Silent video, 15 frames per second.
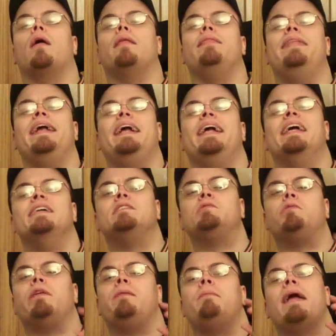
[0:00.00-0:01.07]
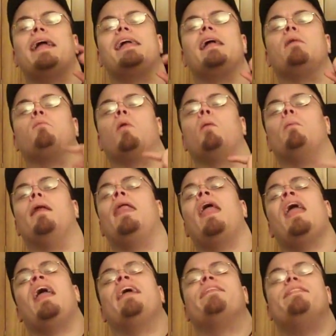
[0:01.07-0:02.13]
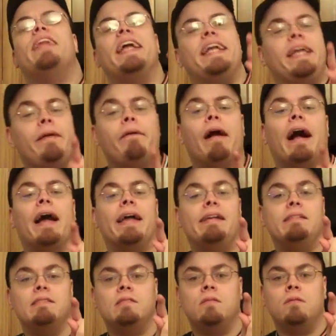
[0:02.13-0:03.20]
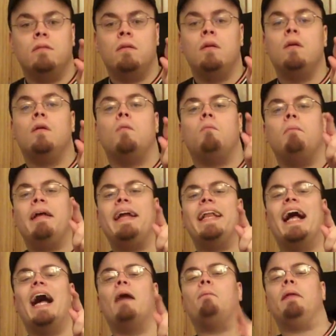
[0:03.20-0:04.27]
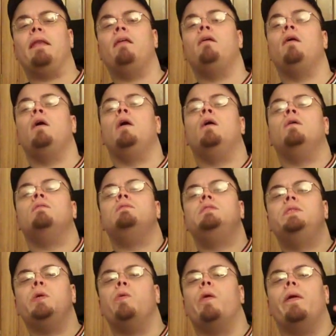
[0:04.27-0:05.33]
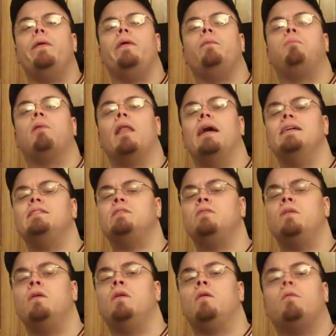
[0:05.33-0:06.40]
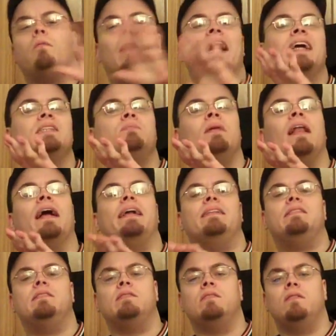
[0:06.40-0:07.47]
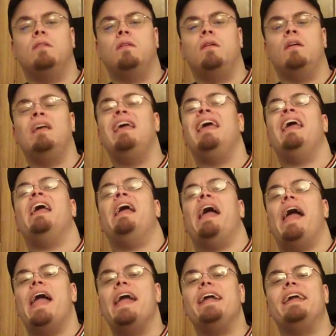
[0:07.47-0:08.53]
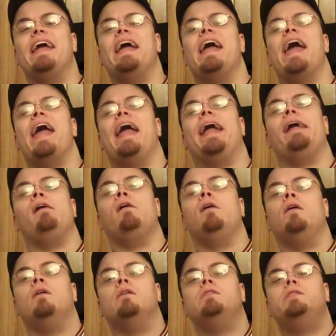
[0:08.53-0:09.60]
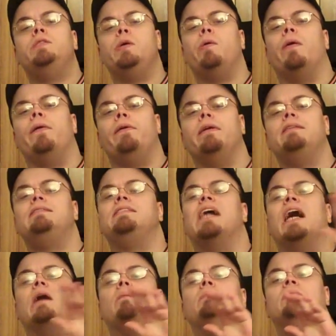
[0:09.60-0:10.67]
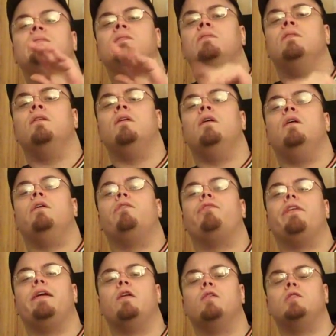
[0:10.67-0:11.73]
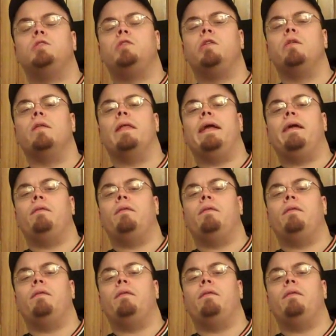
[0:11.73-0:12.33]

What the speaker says: the history-making moment that you guys made happen. 200 plus RazManites, aka 200 subs for yours truly,